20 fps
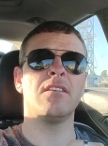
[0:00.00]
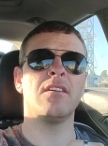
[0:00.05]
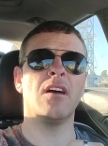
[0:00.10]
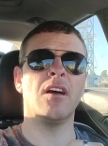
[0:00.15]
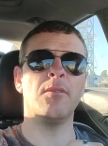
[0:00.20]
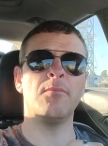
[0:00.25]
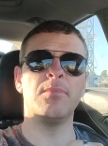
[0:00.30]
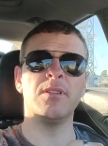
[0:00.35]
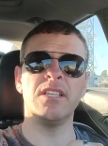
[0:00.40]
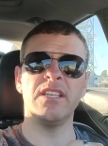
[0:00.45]

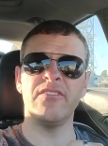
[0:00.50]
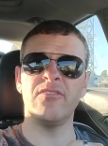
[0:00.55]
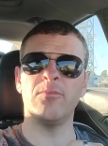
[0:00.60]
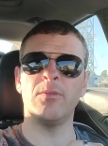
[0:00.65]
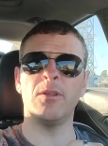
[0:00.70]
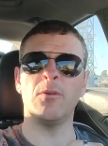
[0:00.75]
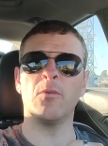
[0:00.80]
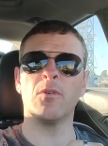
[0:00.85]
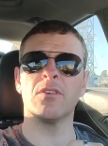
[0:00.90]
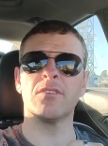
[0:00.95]

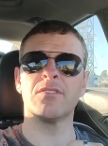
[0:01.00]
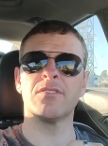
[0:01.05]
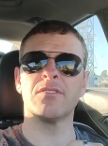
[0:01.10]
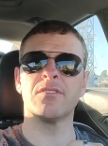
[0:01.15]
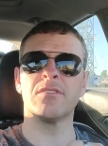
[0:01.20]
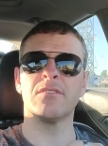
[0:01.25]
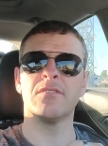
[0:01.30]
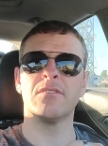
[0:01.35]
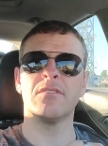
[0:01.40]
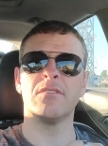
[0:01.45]
unbelievably worse.
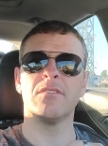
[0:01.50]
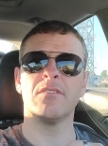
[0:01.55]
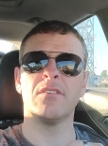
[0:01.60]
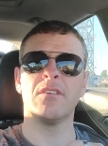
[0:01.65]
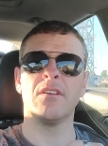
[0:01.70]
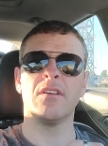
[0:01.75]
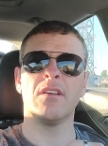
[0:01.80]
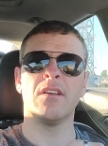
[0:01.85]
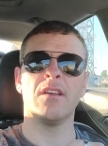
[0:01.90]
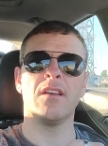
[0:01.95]

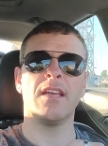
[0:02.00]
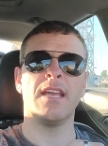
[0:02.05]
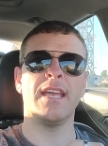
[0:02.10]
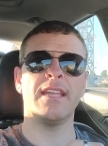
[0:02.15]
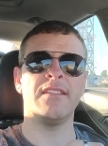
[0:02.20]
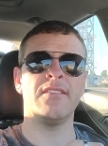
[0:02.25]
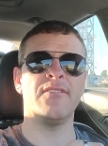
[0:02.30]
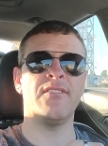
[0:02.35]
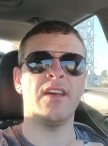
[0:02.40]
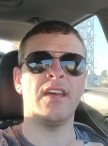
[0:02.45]

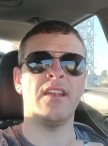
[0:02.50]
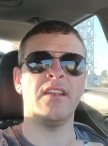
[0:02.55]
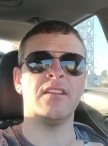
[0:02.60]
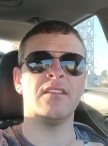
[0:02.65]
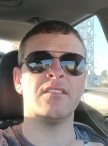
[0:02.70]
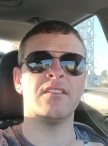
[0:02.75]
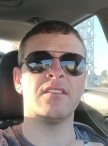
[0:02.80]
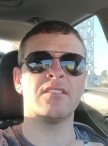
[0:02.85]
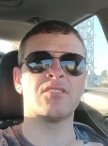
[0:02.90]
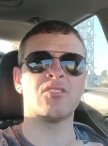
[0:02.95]
Had the vet
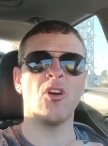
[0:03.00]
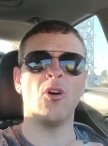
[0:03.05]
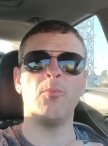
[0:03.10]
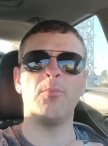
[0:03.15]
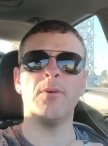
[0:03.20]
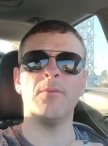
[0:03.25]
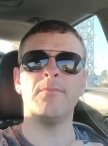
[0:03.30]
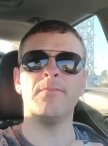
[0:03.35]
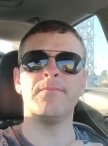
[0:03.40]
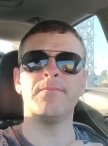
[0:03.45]
scope
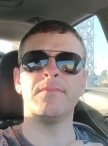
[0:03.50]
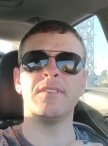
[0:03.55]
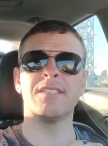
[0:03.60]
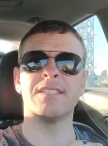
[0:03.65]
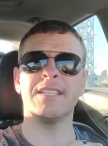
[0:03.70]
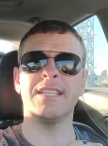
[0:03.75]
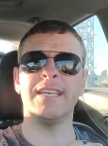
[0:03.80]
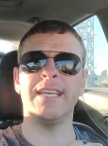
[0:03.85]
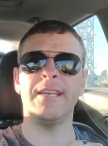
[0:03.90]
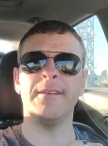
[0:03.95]
him. It's
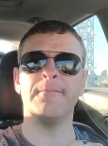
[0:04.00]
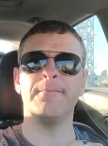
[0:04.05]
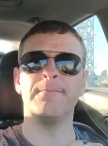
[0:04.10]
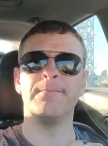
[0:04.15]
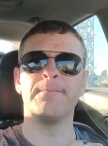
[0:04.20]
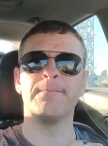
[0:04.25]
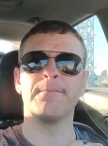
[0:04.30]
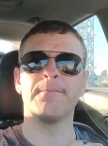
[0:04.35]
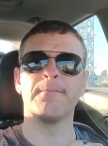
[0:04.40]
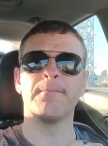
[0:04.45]
clean.
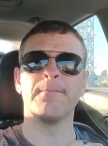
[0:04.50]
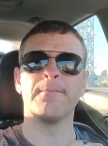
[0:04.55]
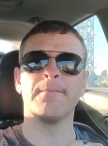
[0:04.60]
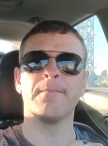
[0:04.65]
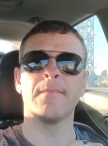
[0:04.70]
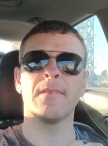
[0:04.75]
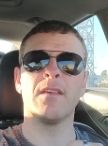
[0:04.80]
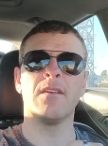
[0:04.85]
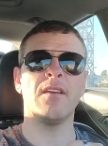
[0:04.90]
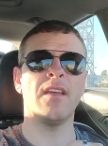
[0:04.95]

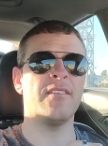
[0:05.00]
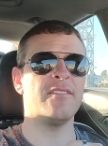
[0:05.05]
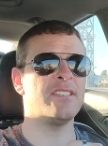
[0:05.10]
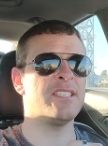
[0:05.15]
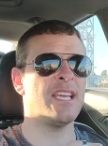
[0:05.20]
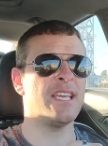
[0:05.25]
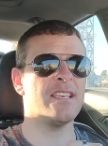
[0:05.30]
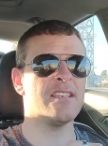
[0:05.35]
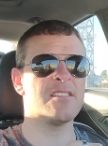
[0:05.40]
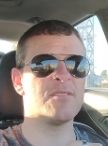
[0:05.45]
Haven't
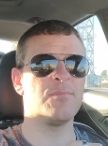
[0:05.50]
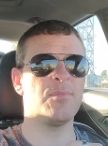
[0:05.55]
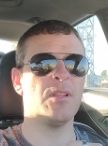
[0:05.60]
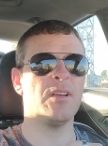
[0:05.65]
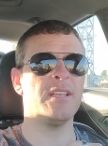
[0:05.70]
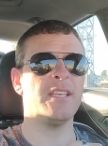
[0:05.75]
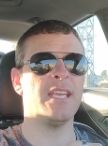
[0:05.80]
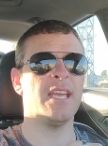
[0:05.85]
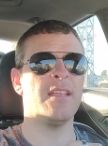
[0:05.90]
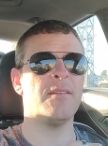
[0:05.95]
taken his
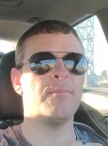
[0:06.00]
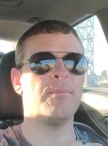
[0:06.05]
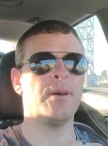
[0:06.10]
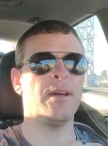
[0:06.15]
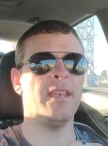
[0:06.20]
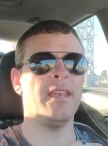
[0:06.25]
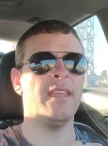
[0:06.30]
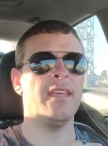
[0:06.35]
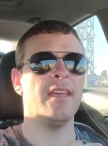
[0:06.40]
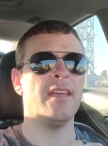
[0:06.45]
blood yet,
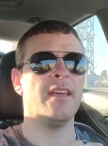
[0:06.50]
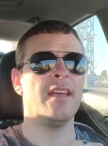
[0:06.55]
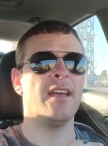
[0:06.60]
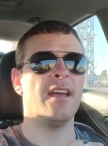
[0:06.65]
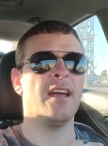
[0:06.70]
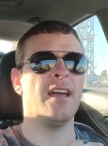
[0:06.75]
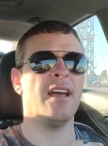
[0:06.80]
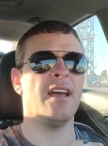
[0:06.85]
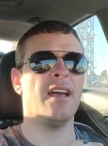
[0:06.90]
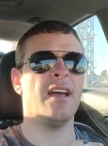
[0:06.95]
but
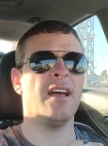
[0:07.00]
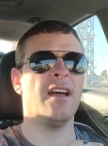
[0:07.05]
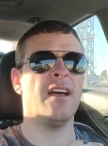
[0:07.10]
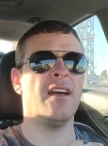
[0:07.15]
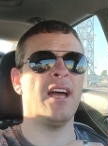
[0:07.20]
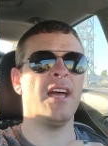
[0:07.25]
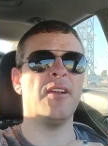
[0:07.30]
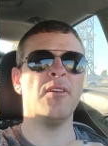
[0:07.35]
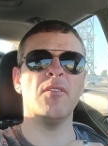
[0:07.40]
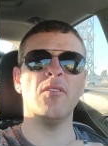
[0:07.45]
uh,
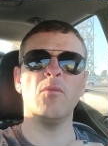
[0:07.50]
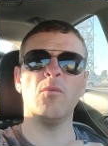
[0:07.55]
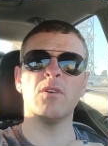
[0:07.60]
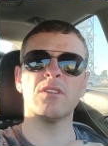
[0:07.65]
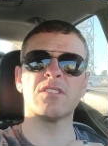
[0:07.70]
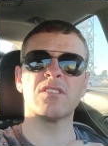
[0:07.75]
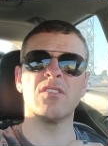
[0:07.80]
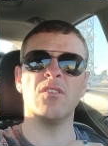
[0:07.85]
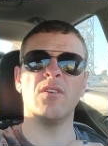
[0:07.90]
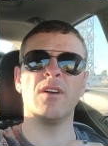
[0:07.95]
I don't know
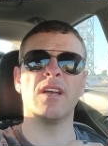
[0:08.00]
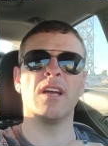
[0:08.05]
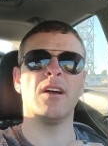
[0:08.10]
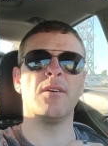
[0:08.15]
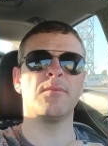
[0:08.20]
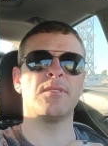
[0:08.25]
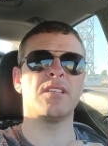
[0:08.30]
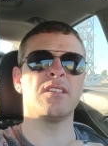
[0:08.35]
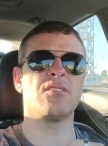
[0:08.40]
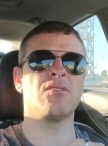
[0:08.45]
what's going on
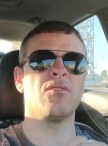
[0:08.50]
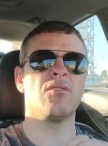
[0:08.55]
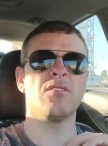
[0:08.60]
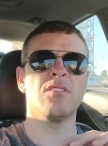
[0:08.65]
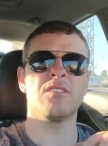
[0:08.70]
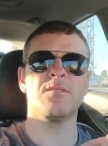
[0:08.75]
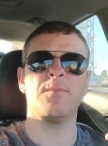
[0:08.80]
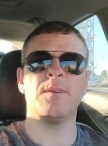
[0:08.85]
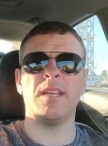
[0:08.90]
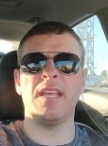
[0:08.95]
with this
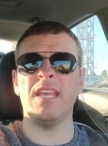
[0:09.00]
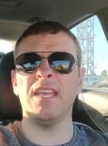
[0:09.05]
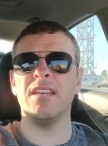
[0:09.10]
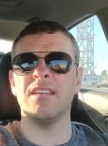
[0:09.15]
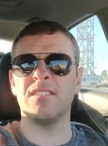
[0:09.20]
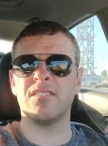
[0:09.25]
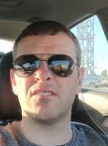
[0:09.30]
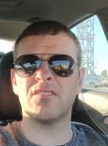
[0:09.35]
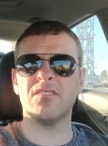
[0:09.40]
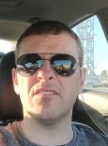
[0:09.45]
horse, but he
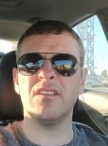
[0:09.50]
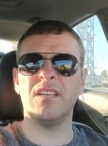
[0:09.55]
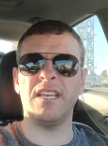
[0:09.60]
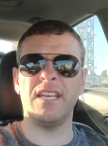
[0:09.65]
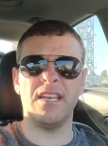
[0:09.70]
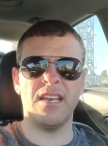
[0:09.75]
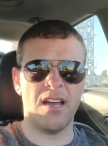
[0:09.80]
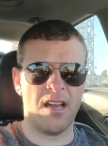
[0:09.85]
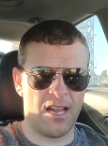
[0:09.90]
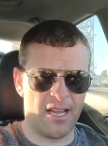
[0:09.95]
is certainly
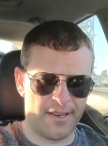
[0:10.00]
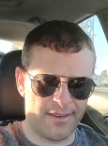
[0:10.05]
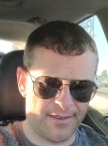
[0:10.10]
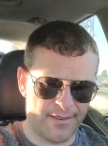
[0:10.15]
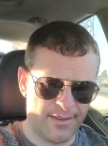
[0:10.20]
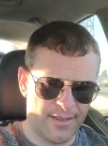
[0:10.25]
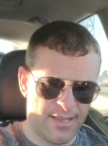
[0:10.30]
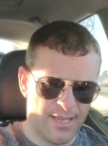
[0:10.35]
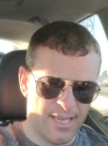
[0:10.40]
not